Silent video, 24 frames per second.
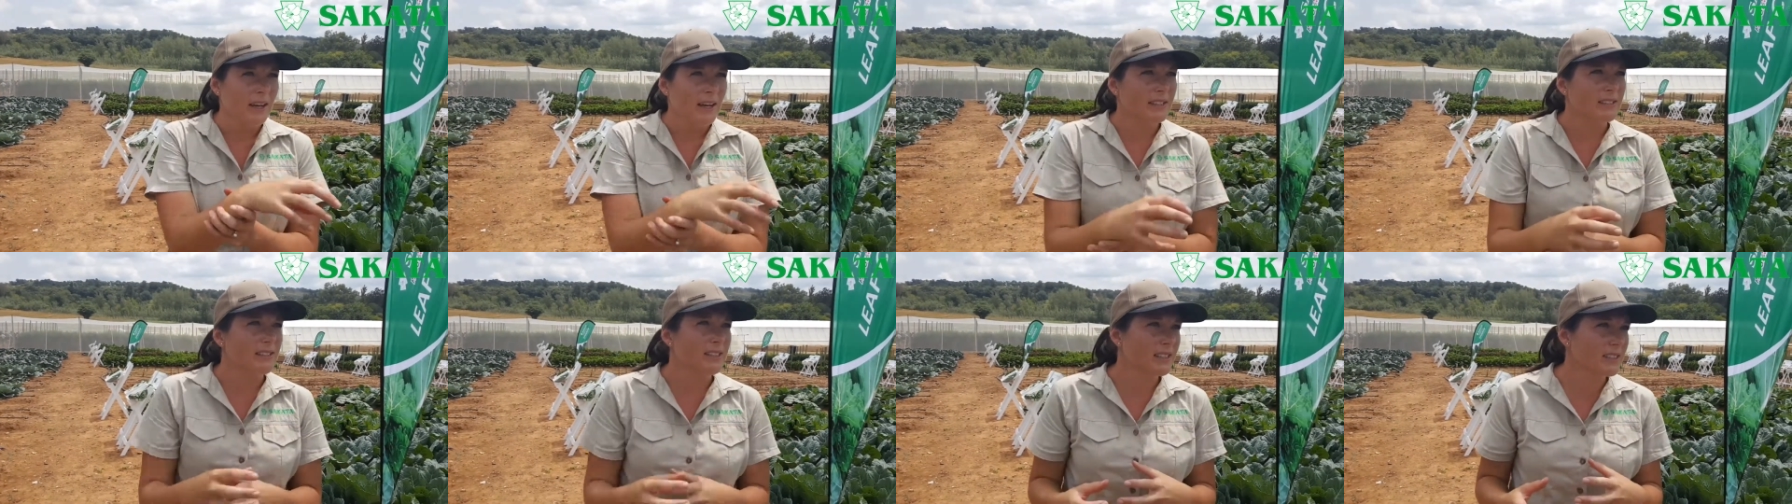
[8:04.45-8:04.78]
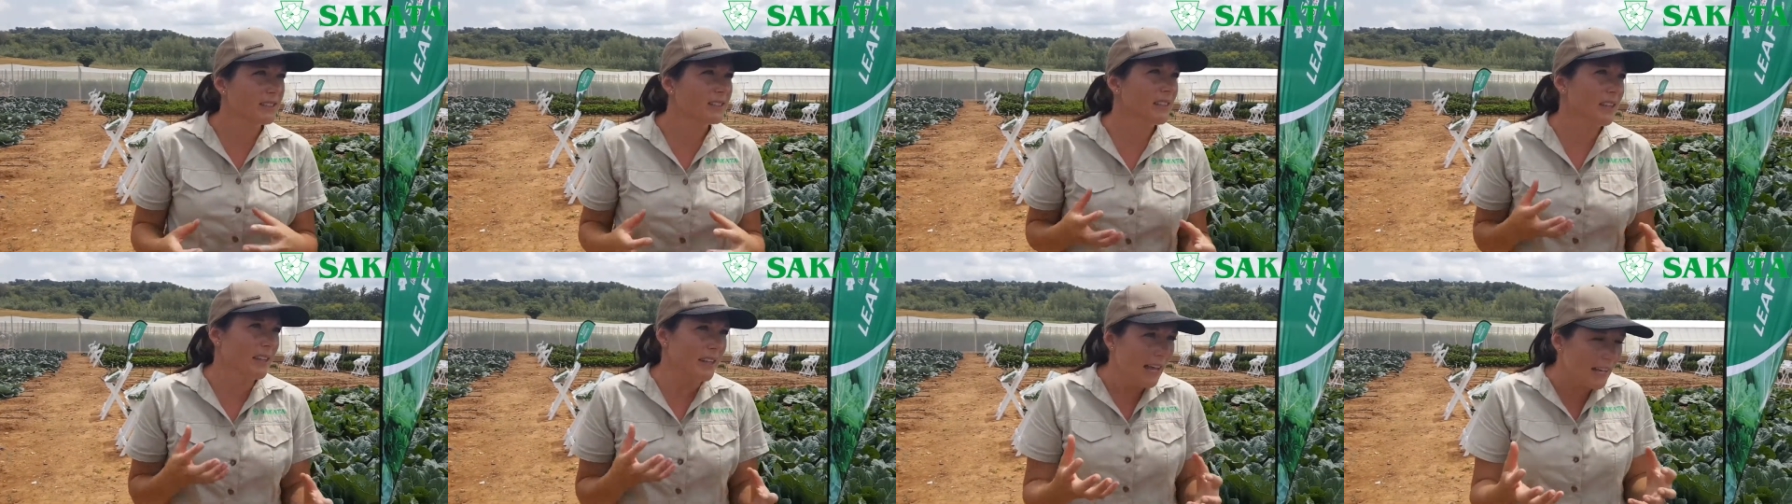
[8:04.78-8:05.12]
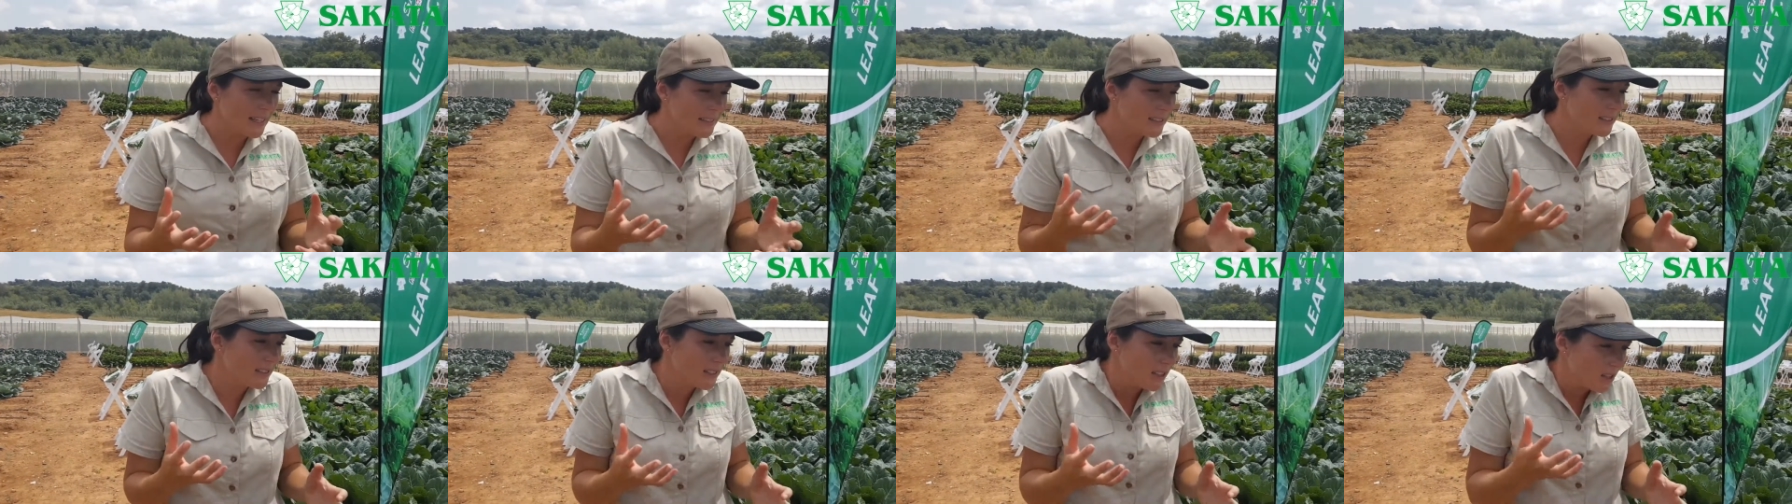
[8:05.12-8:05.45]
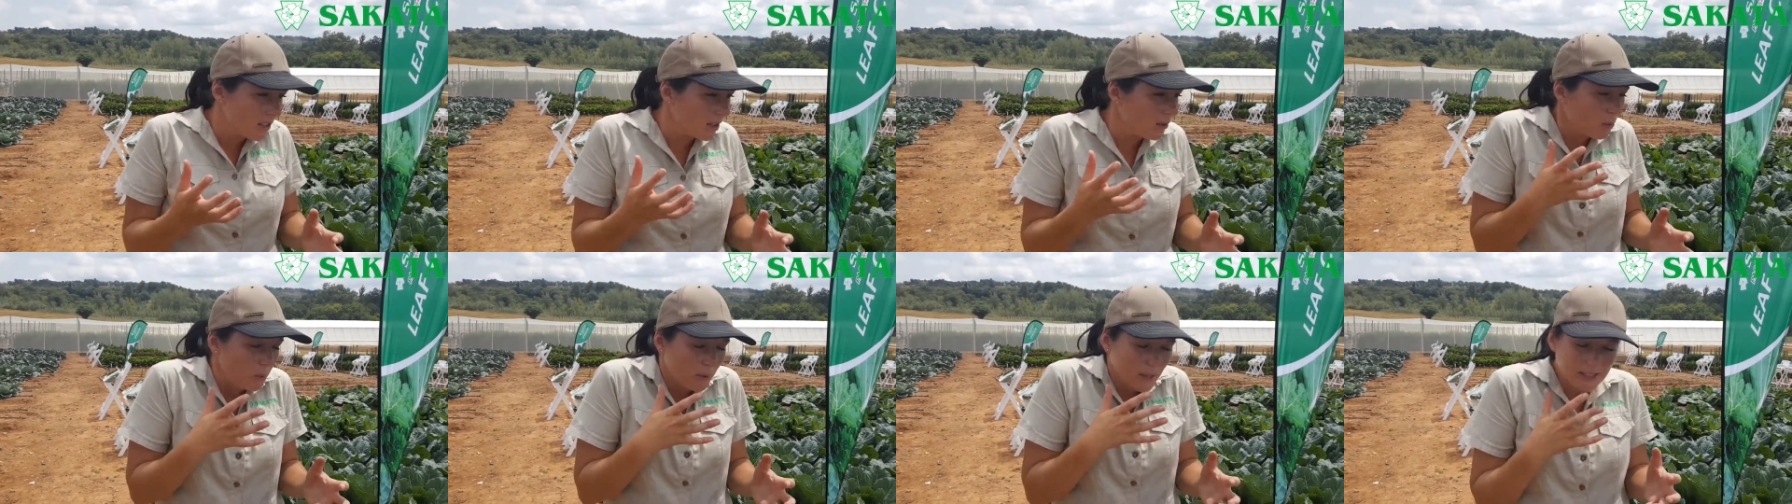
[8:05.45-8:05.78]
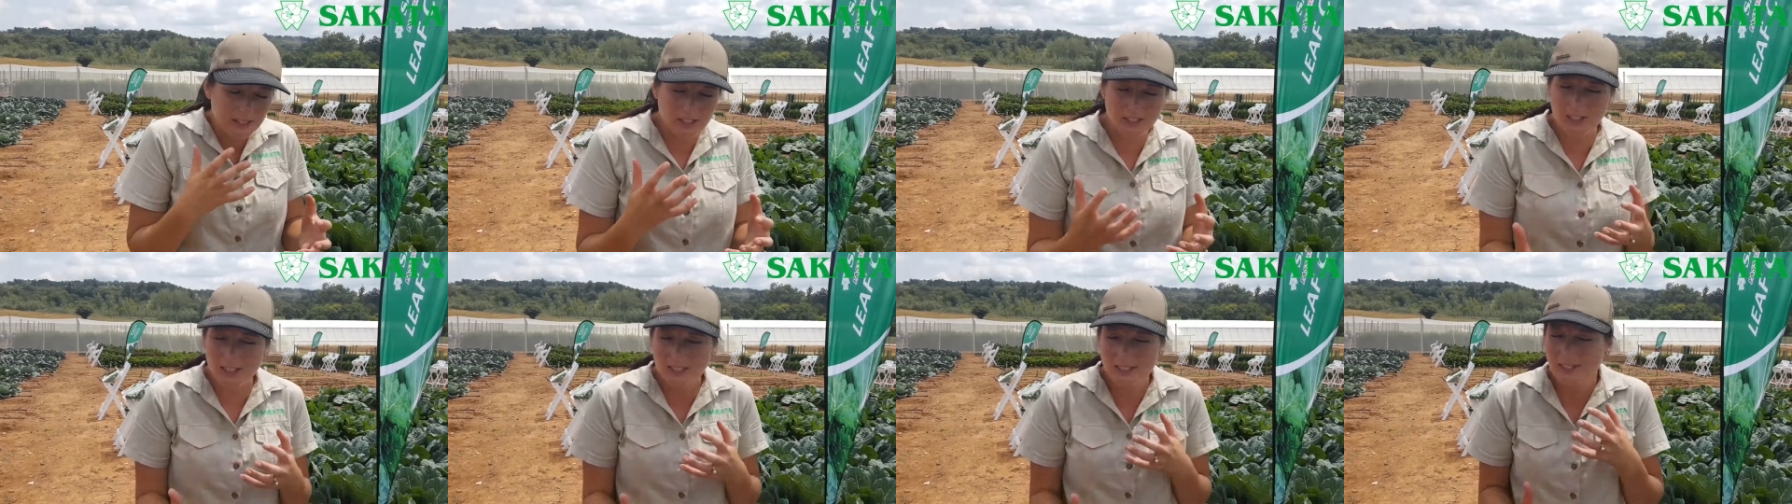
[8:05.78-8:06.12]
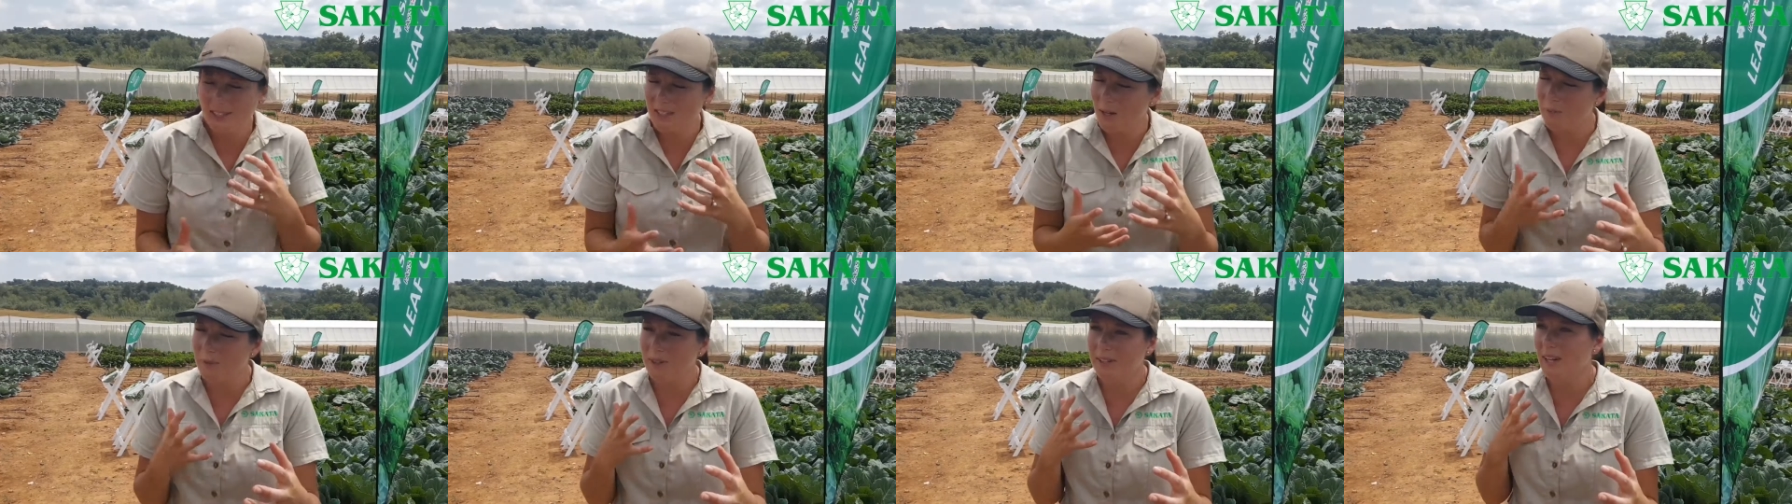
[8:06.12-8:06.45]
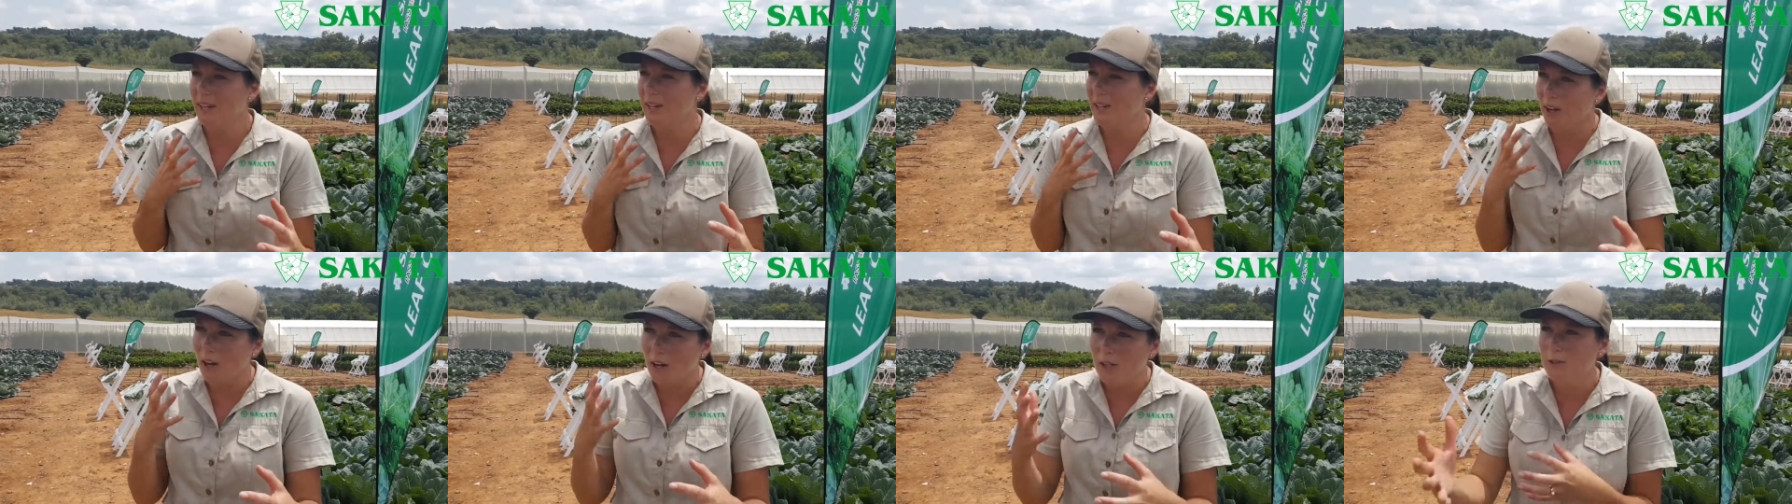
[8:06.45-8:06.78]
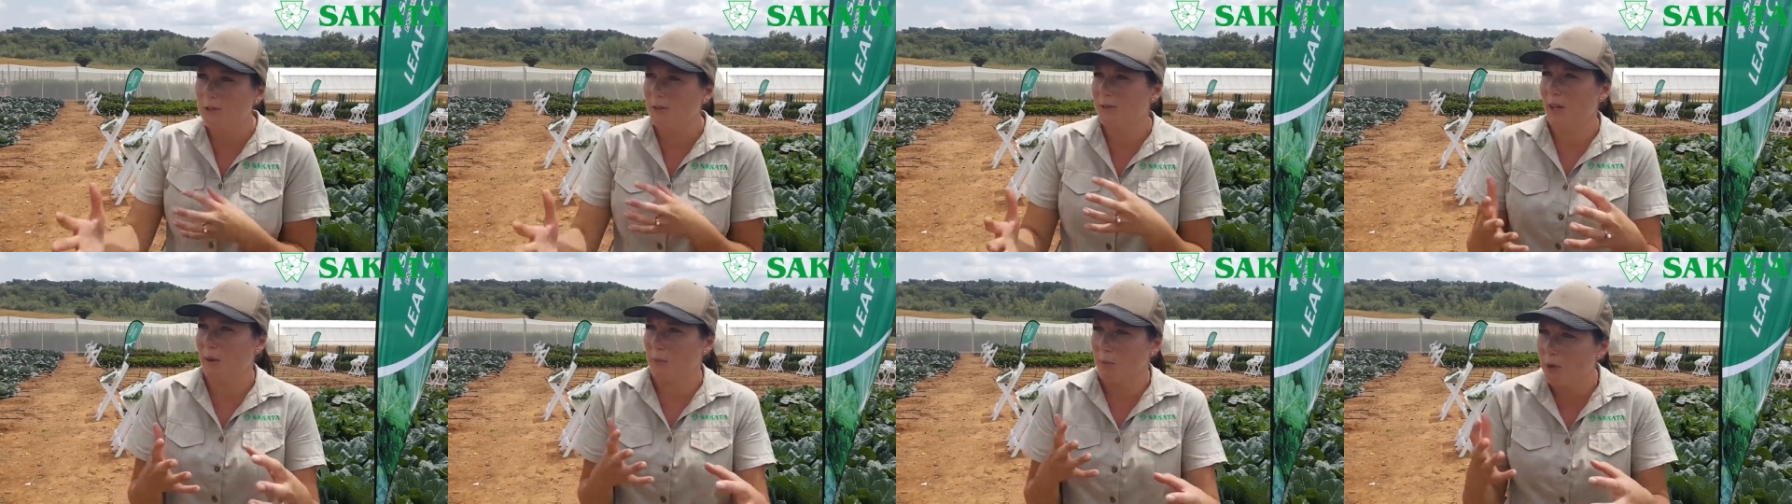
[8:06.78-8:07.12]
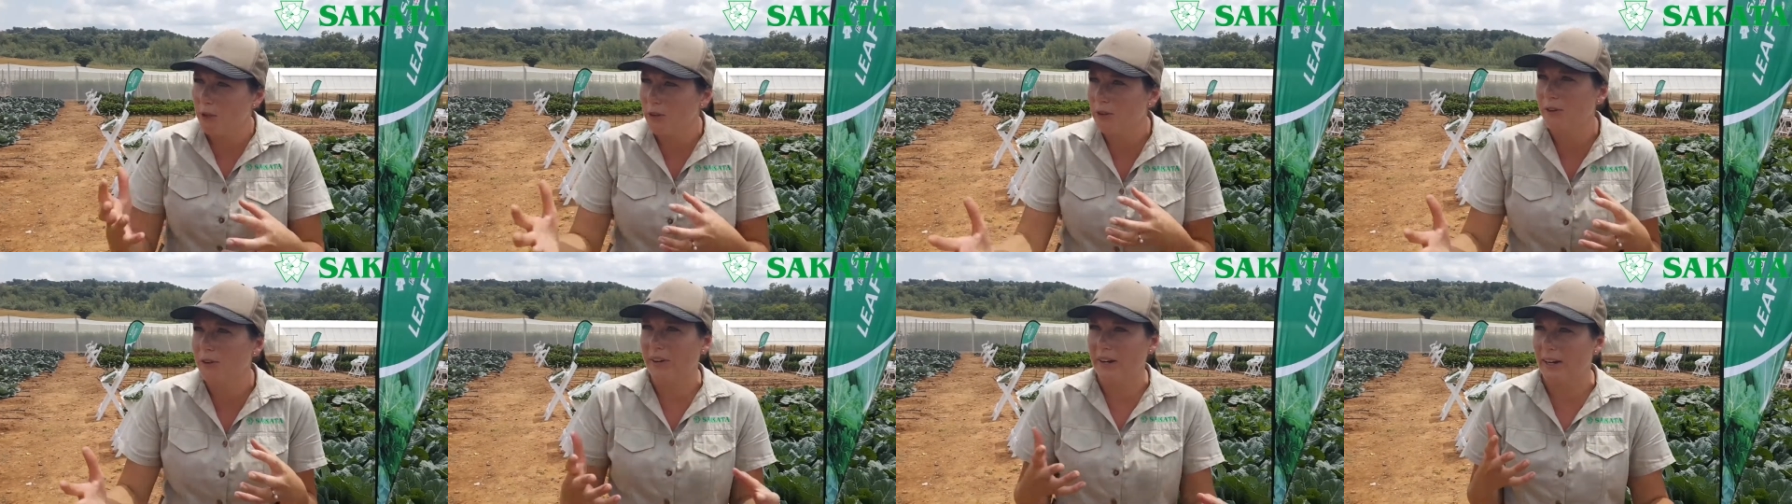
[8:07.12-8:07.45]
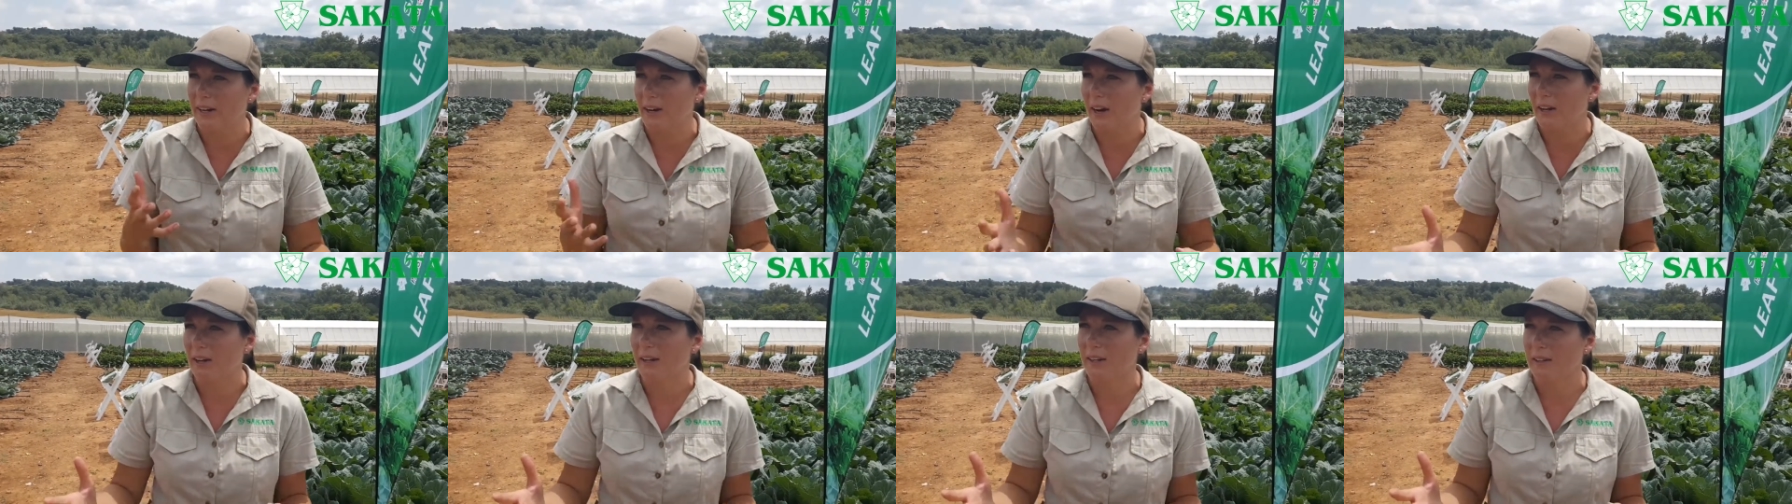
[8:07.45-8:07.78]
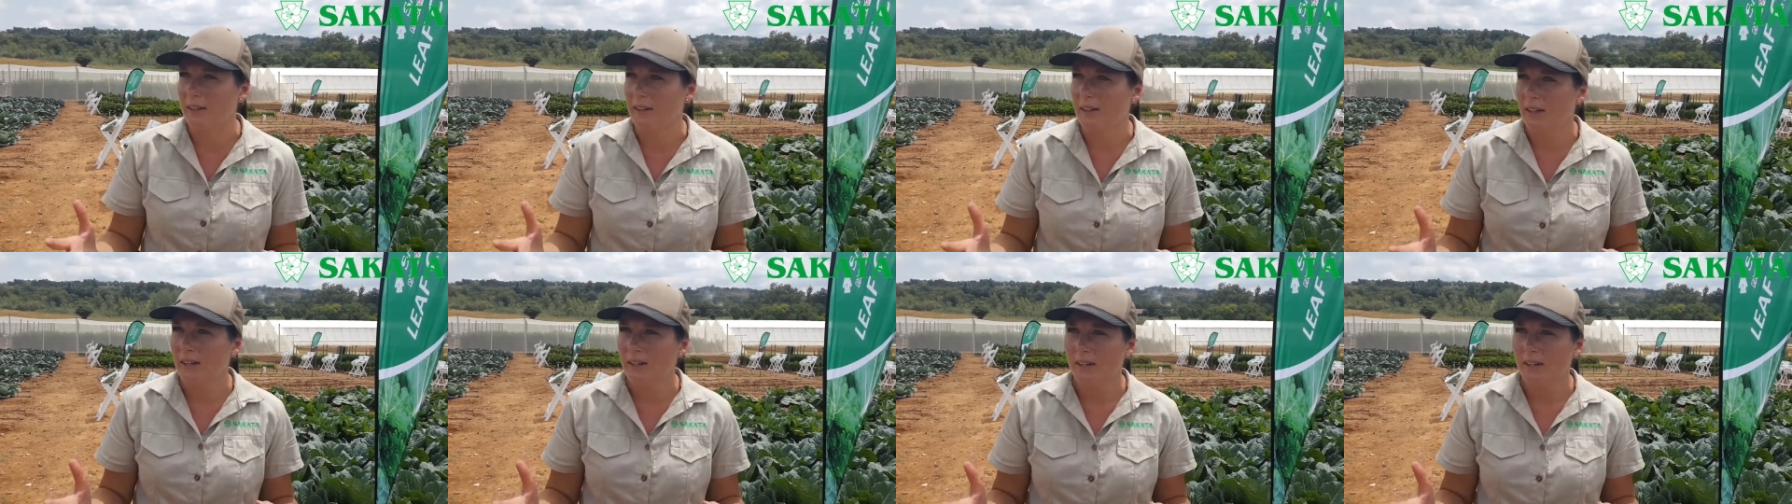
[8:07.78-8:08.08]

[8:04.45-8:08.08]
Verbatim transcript: It just, that's, it's just something that goes with that blue-green color.